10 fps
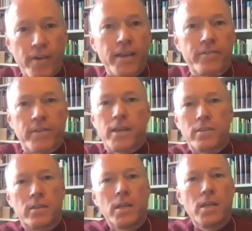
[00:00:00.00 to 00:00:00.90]
faith
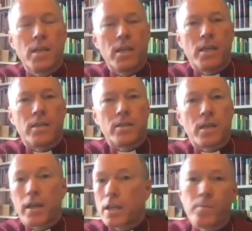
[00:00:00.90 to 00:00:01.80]
in
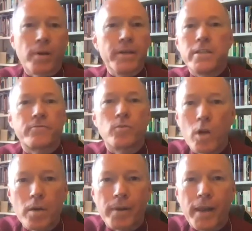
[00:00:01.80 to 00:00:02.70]
a completely different
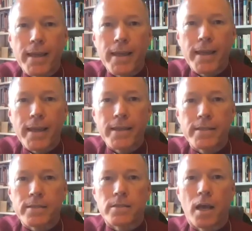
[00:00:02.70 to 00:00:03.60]

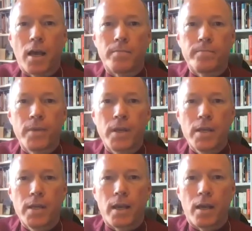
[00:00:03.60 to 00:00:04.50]
workplace,
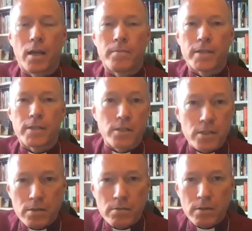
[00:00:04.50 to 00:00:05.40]
as a
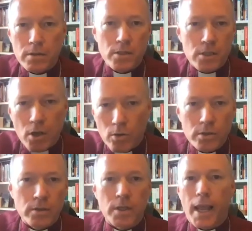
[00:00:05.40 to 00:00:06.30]

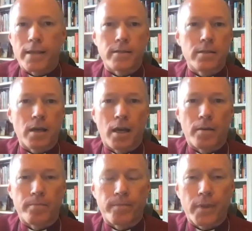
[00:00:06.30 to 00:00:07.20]
consultant, and
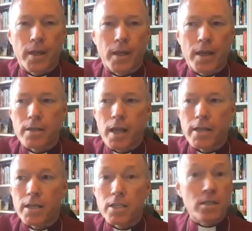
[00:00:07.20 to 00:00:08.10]

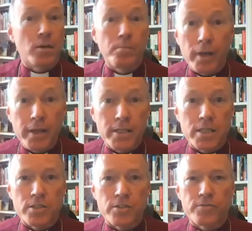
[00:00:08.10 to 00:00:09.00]
in a completely
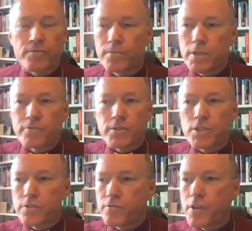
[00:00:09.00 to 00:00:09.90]
different
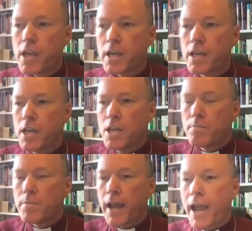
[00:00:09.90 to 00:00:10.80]
sphere.
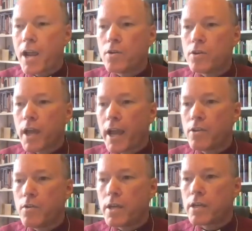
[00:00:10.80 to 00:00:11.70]
But how
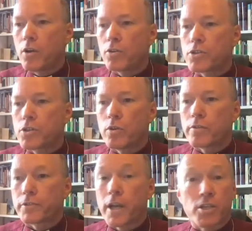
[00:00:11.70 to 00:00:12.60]
you hear God's call
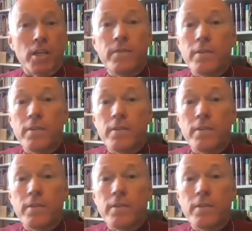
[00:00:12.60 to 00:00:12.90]
afresh, even